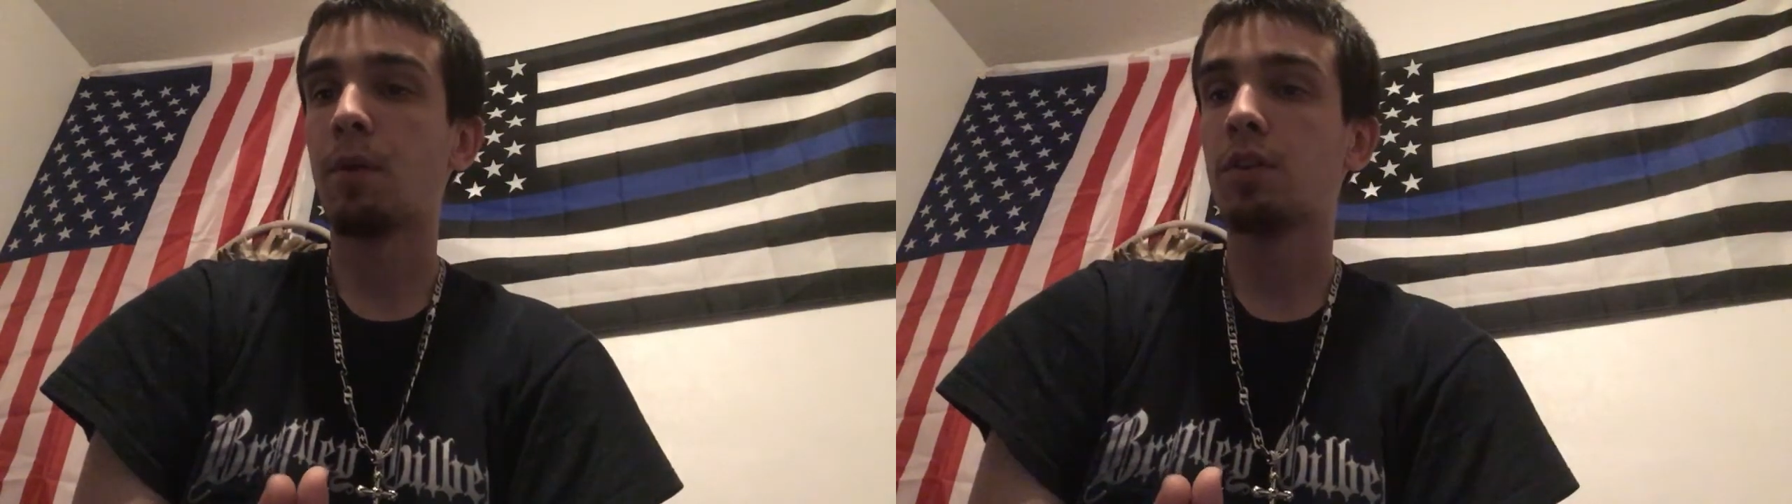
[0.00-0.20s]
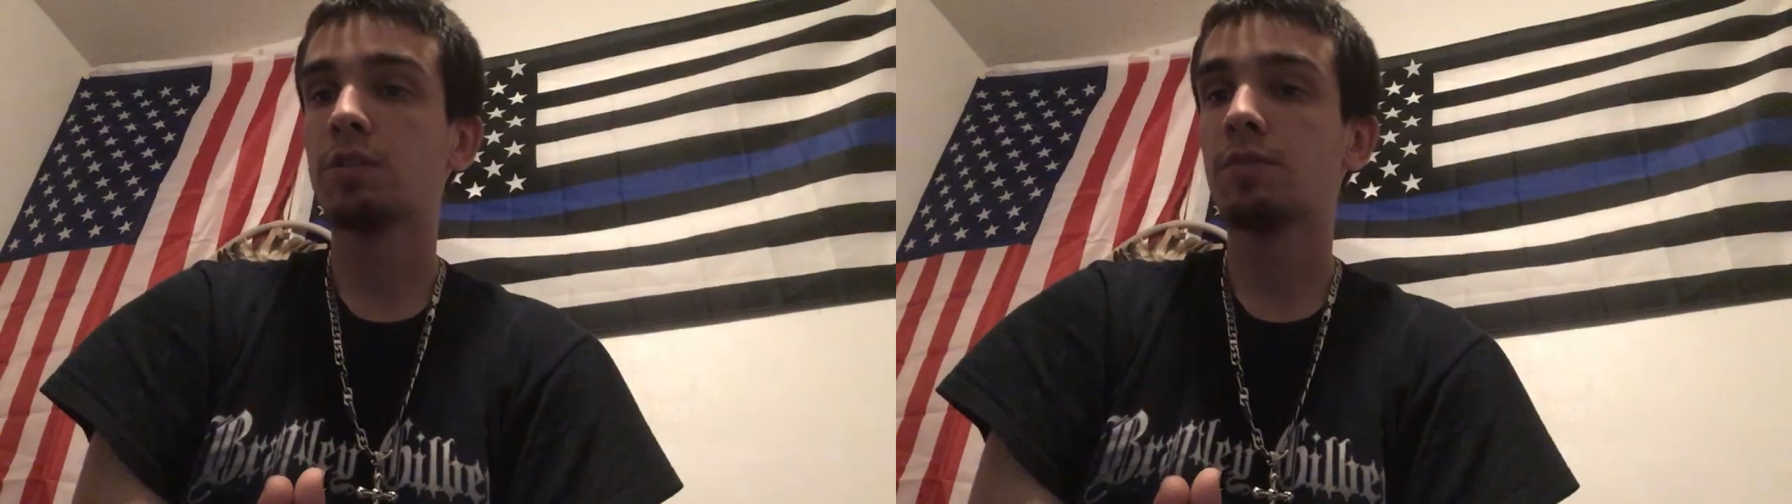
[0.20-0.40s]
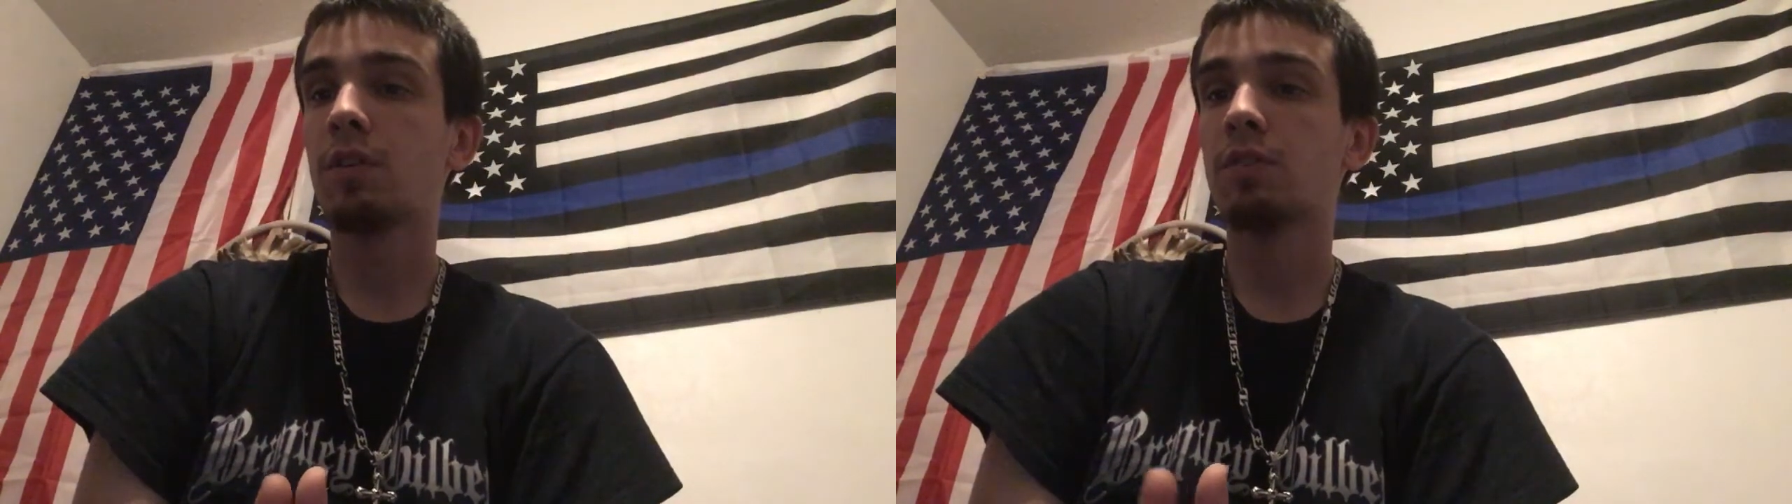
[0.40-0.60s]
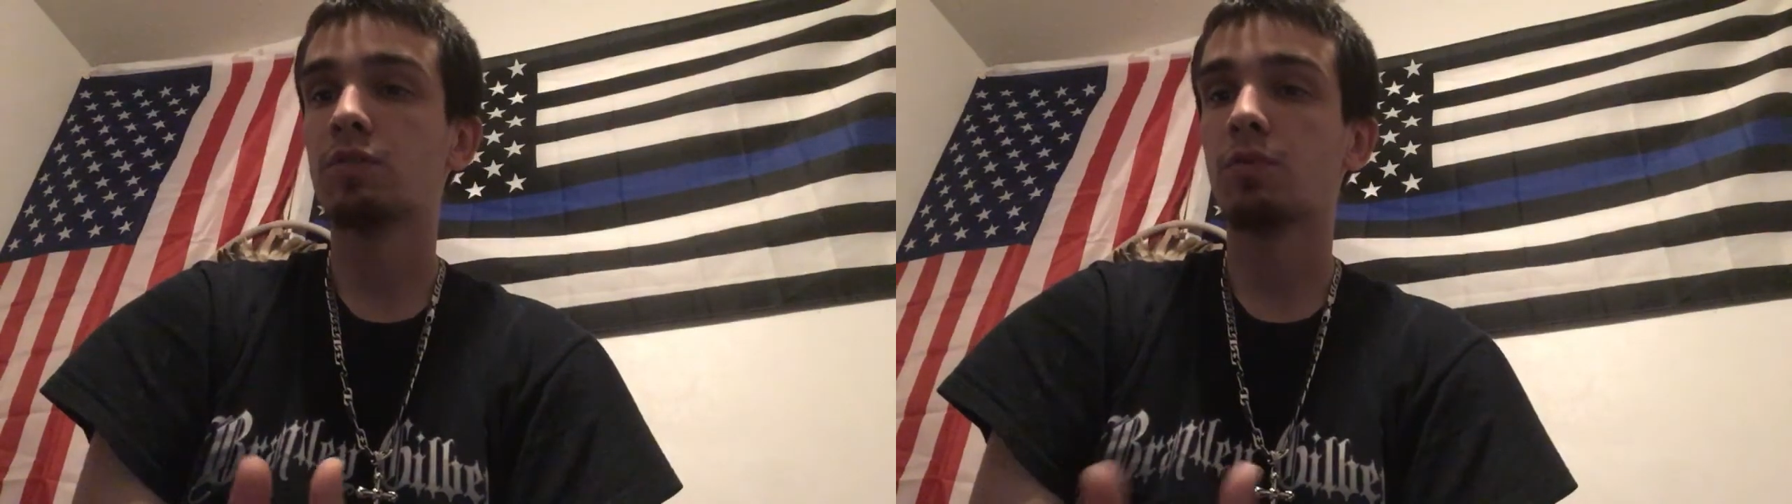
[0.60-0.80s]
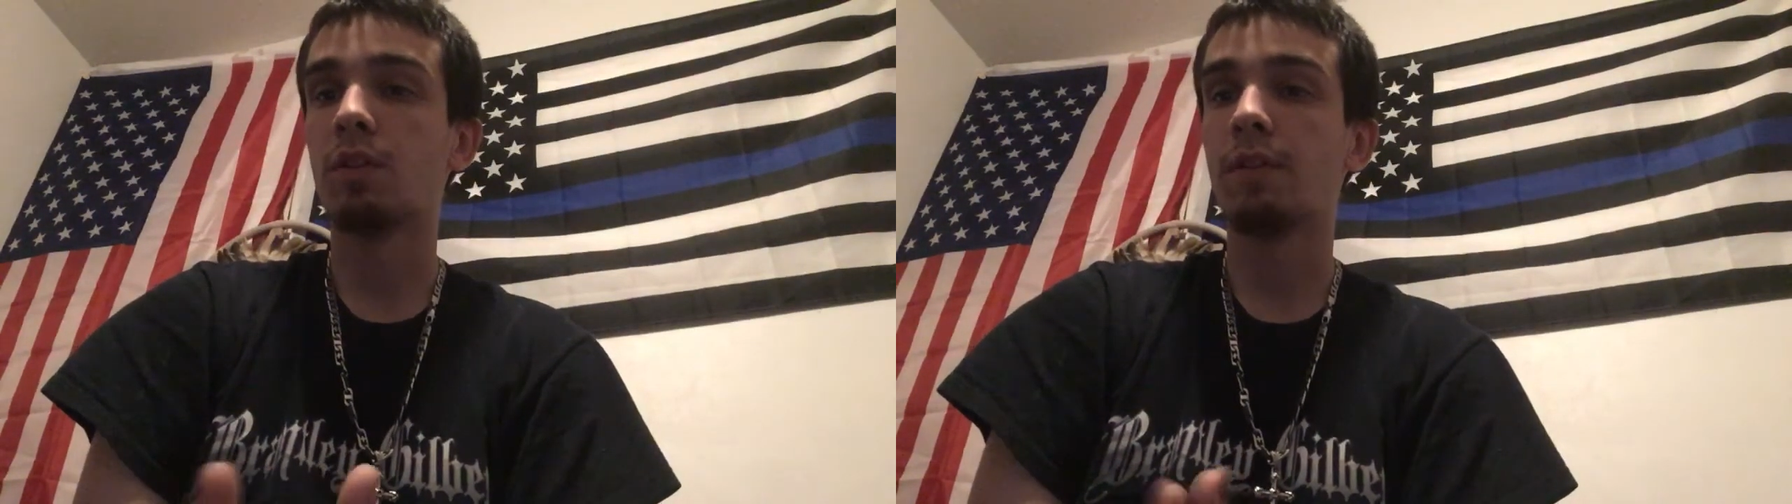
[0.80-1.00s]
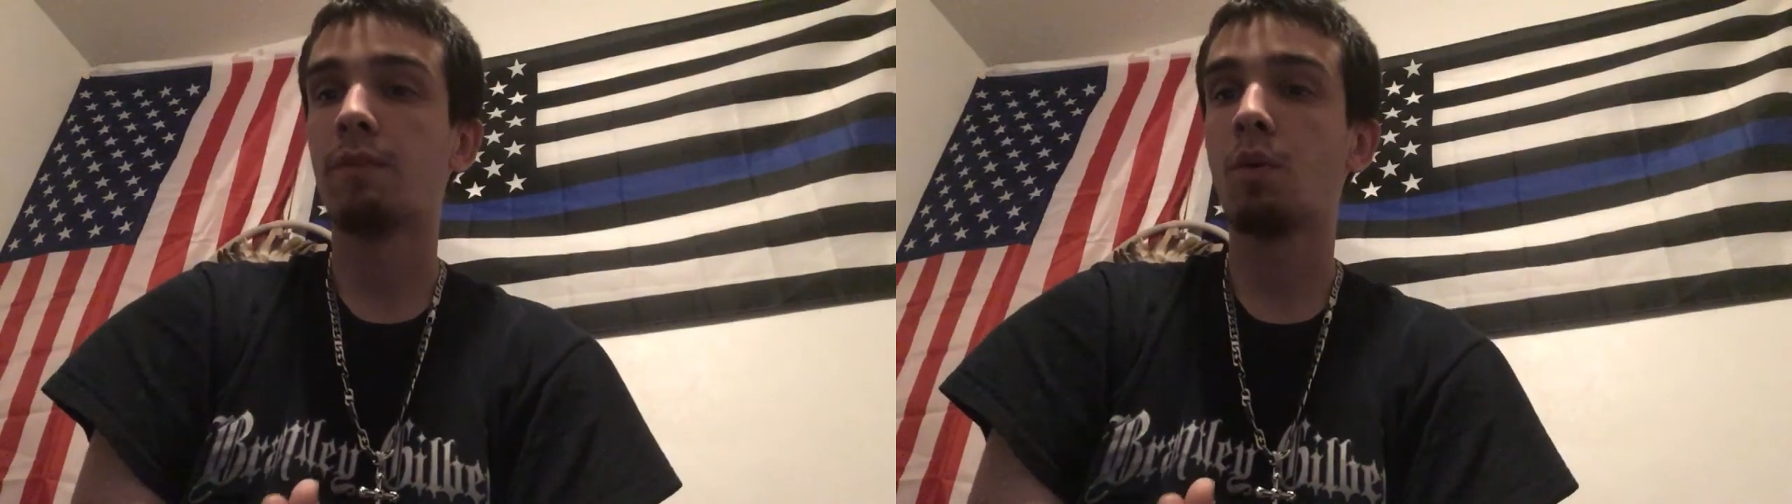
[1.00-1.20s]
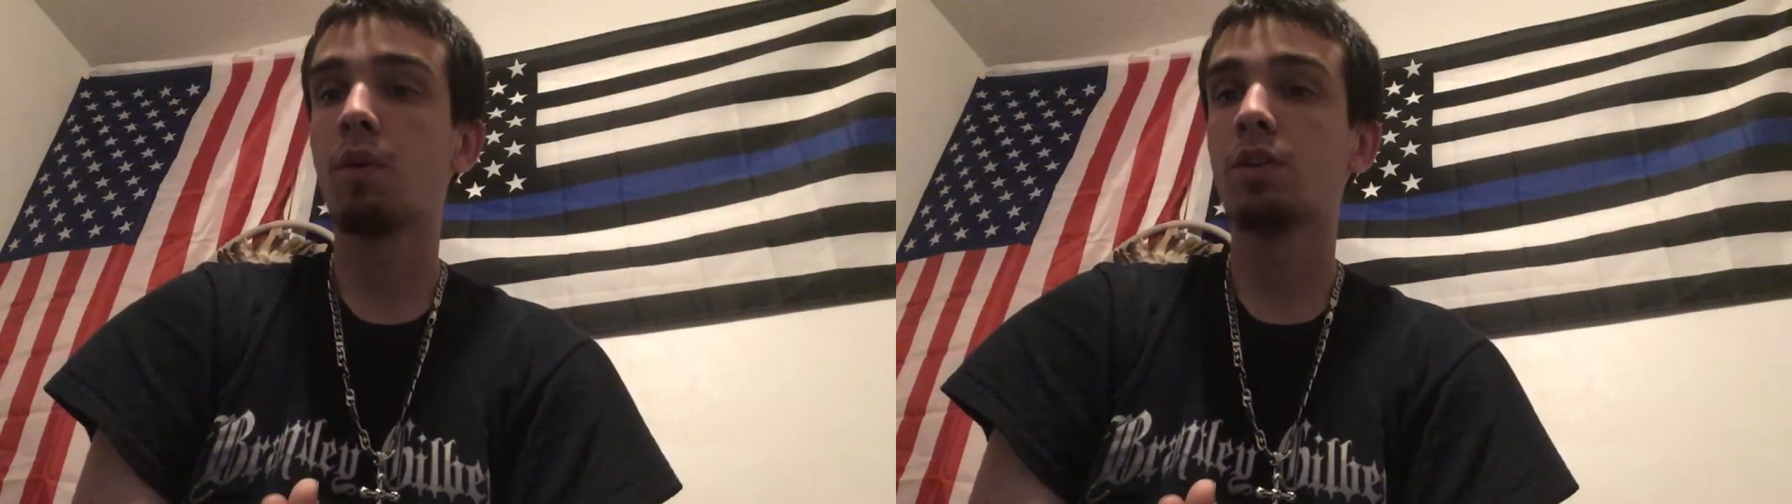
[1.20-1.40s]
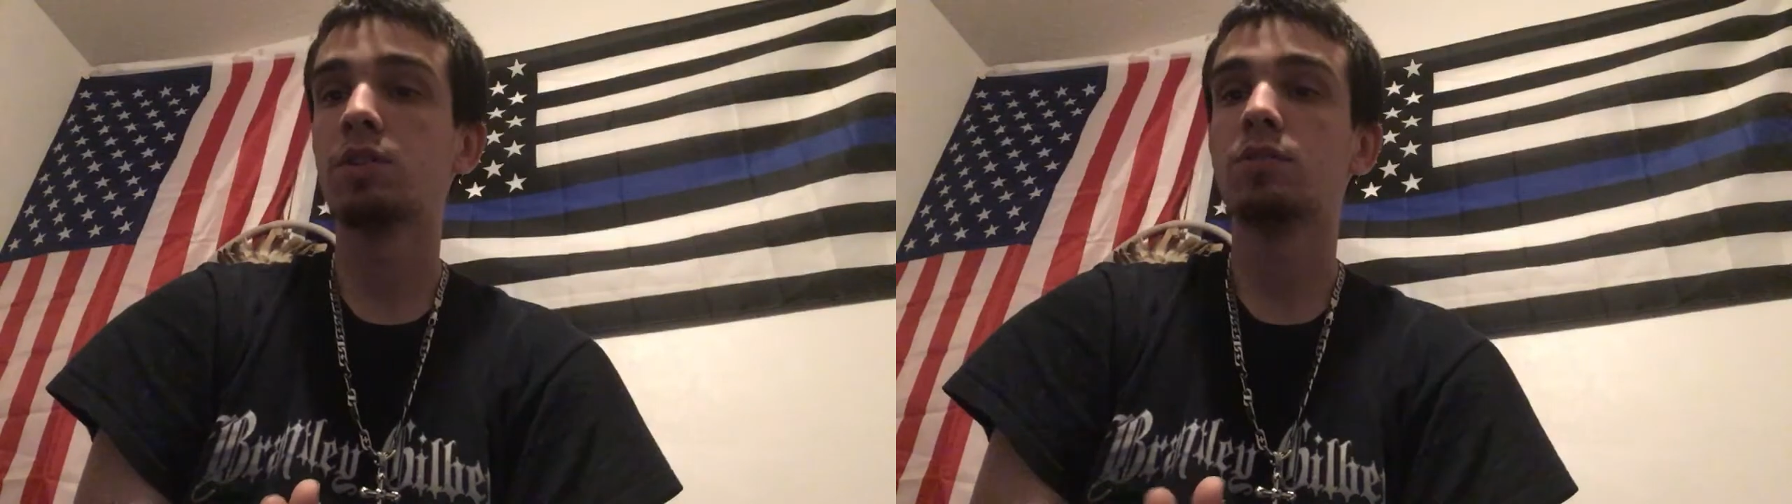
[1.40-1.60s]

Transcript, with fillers: Bosworth, 24.